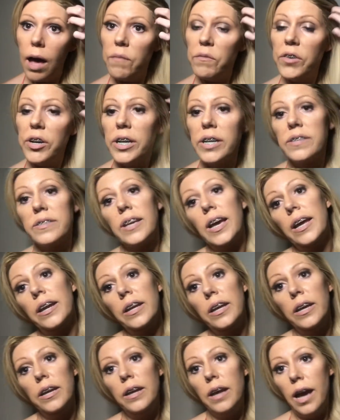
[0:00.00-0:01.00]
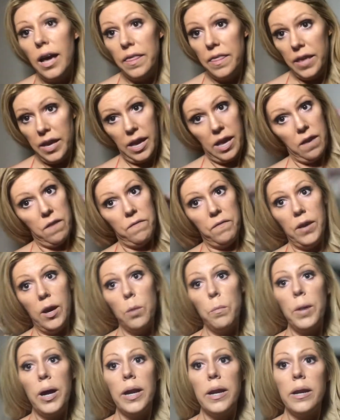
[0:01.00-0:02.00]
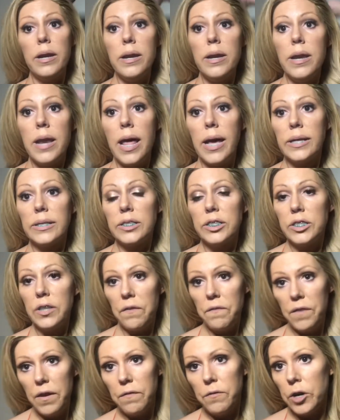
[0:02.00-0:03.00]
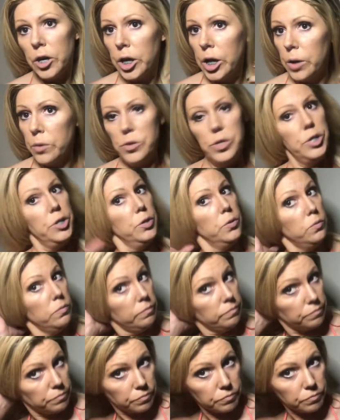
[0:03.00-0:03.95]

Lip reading: very excited. I think I have found my next favorite go-to.